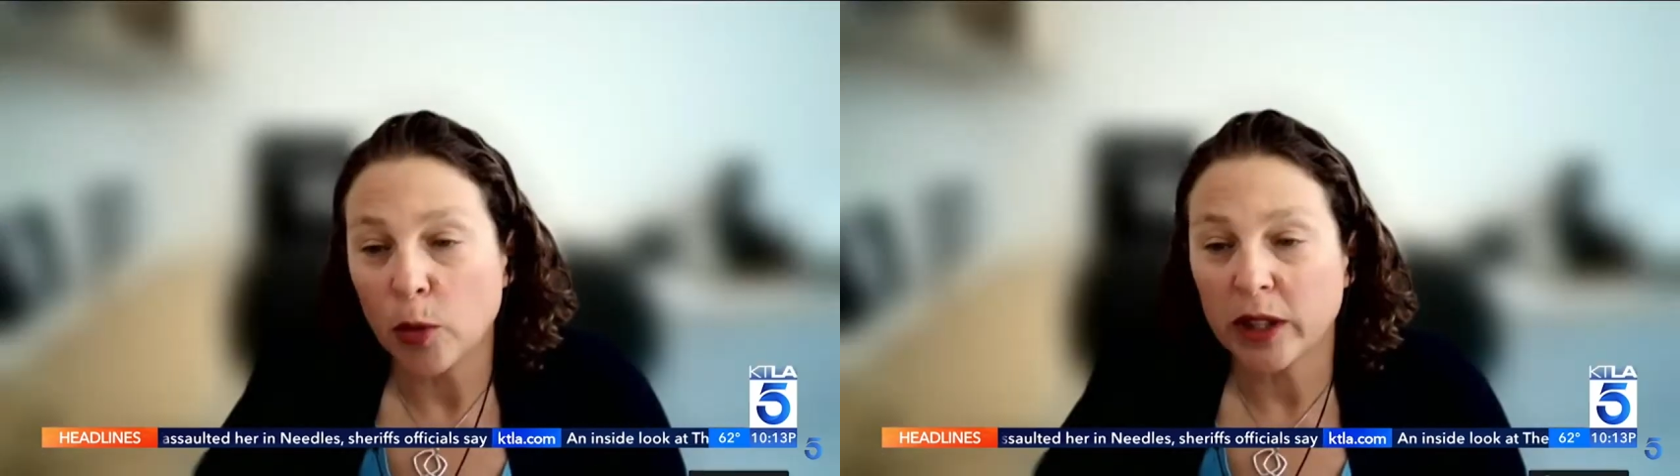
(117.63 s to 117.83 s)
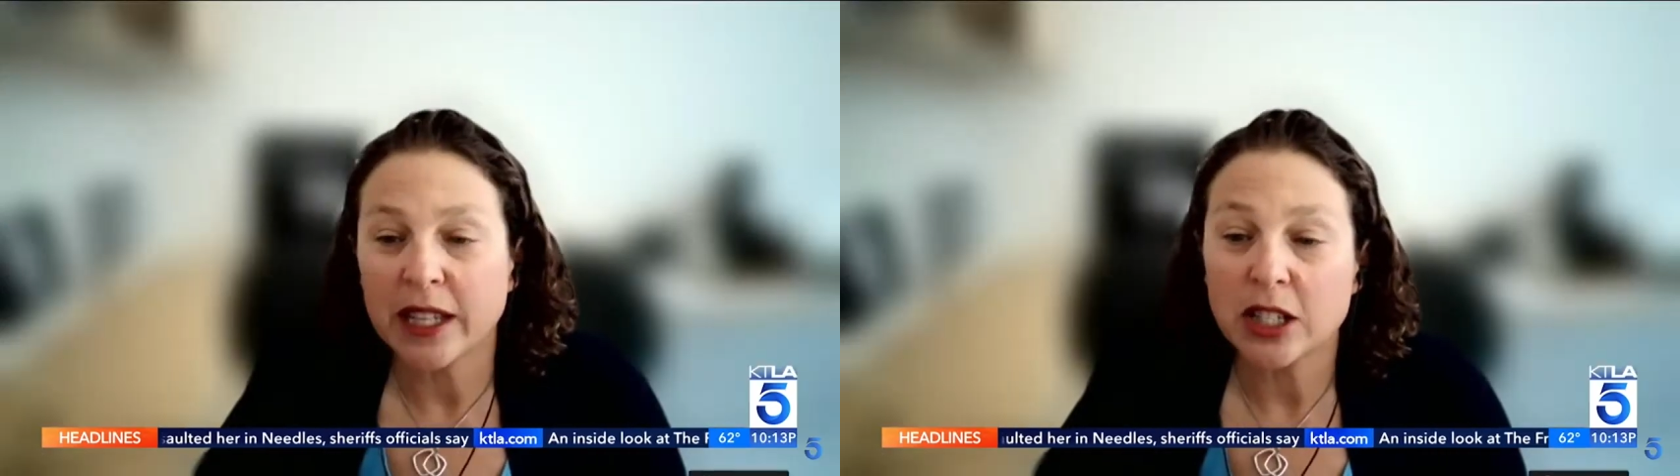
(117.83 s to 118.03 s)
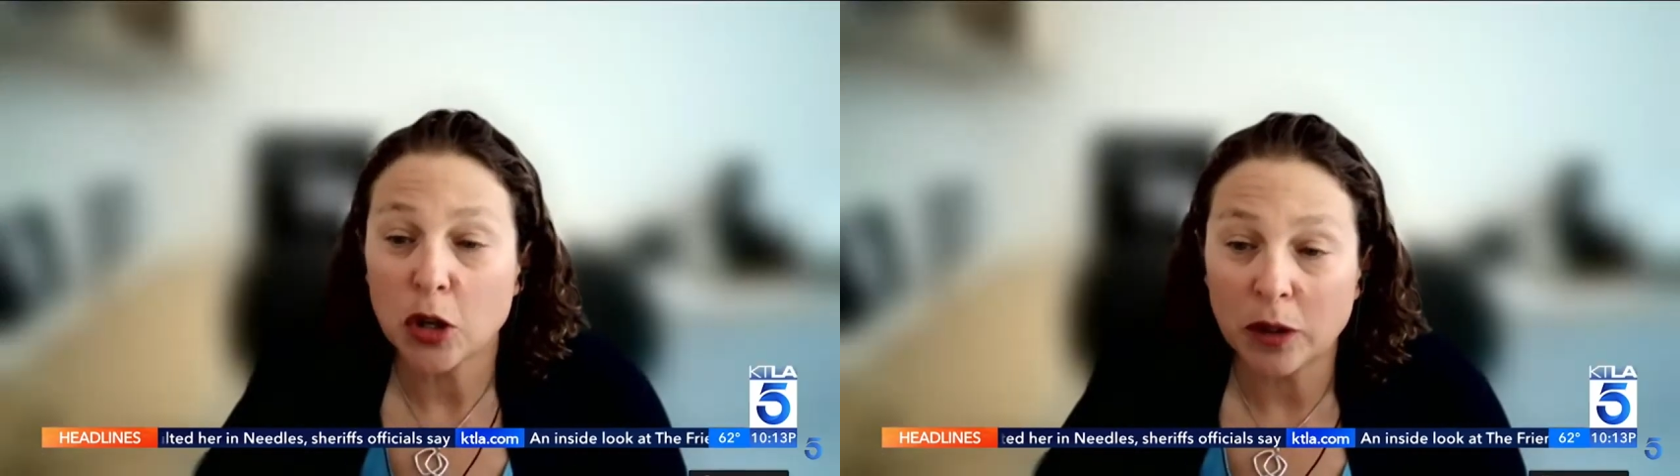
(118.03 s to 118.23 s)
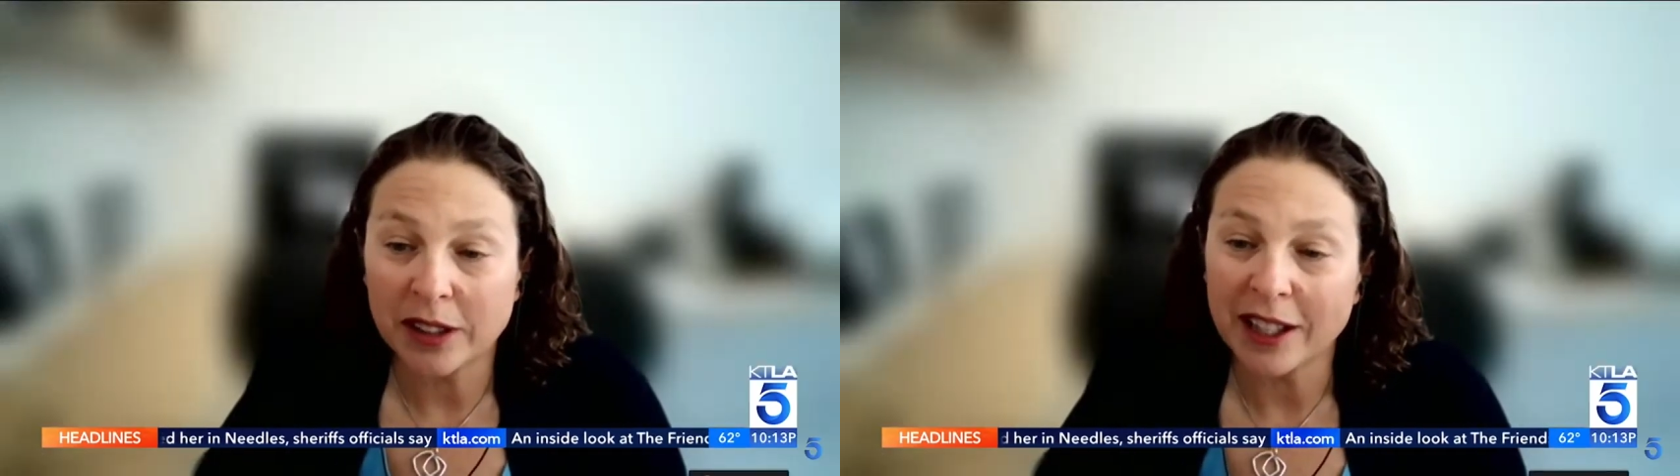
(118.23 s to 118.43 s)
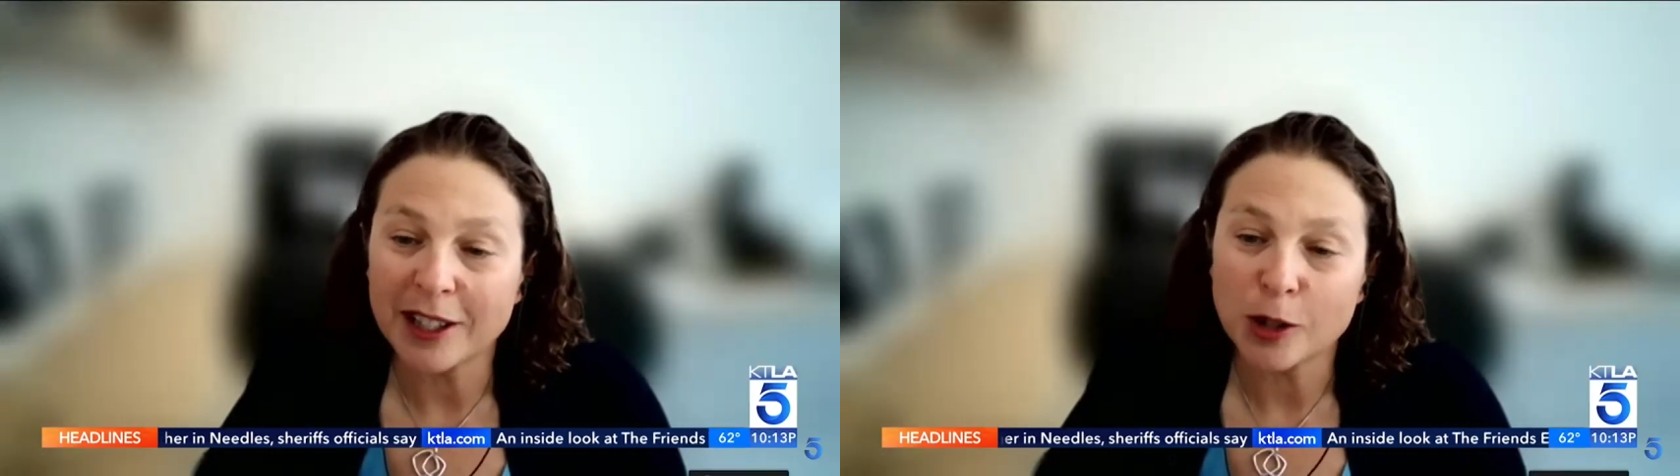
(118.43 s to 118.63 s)
they told
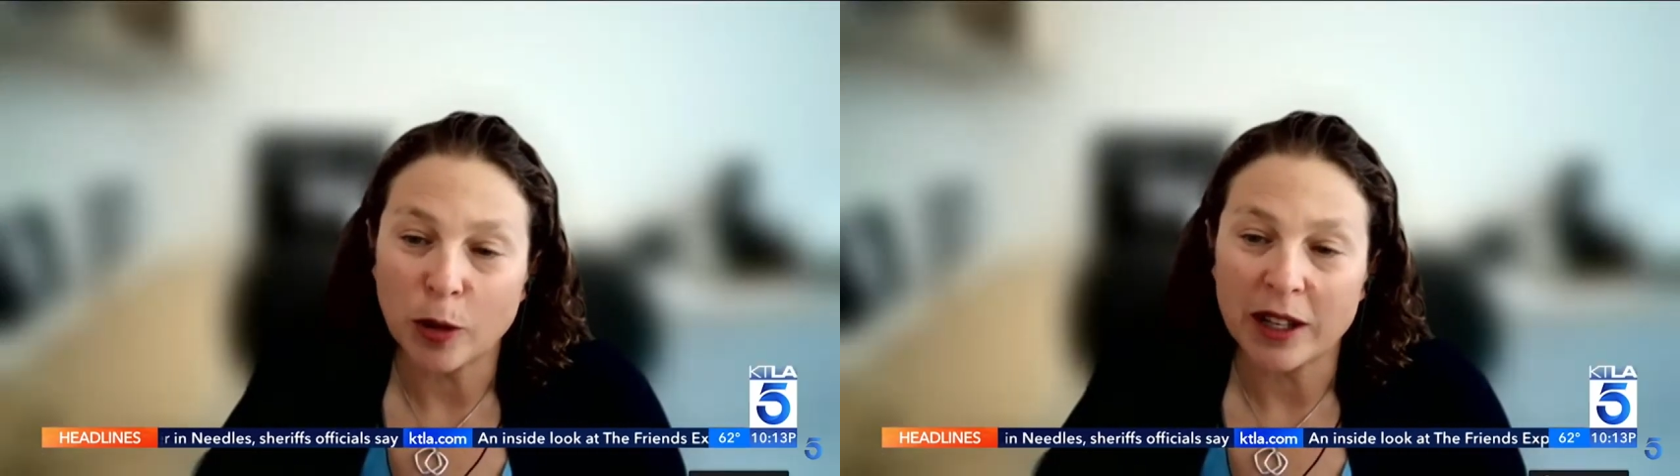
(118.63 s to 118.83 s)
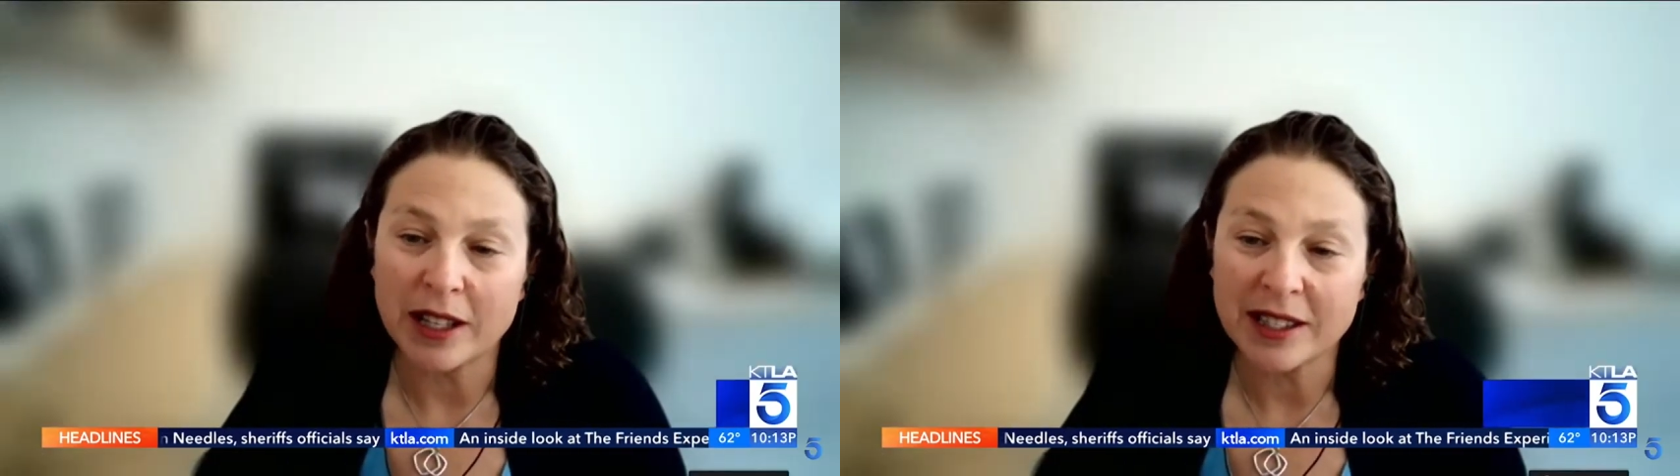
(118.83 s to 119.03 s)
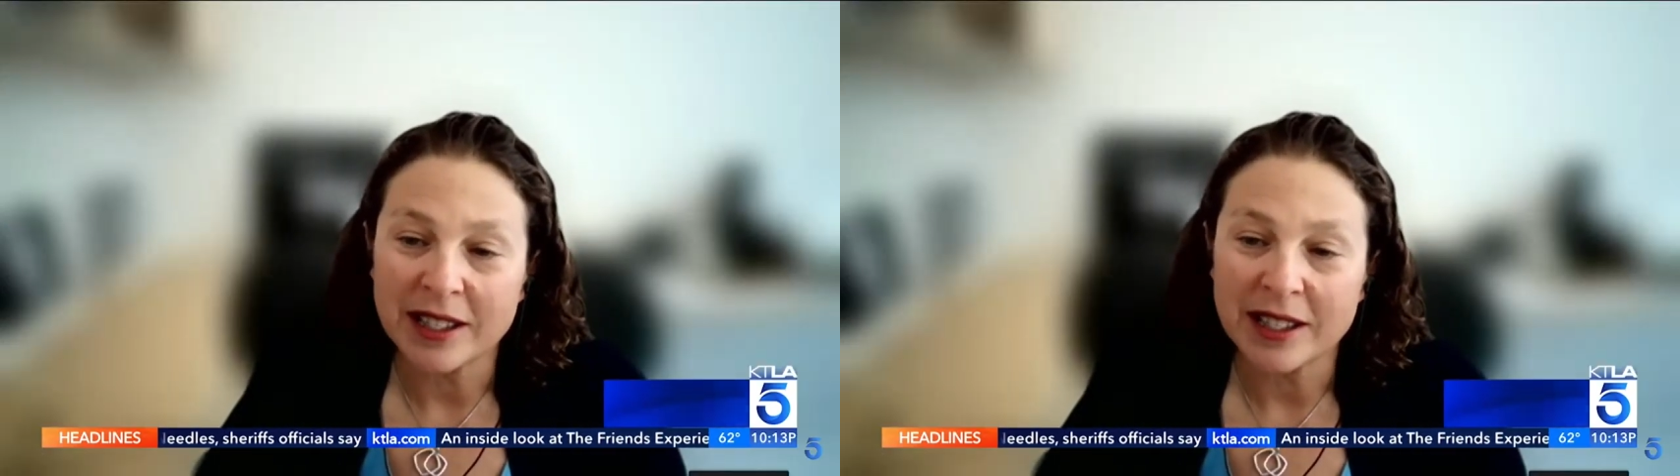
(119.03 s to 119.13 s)
us was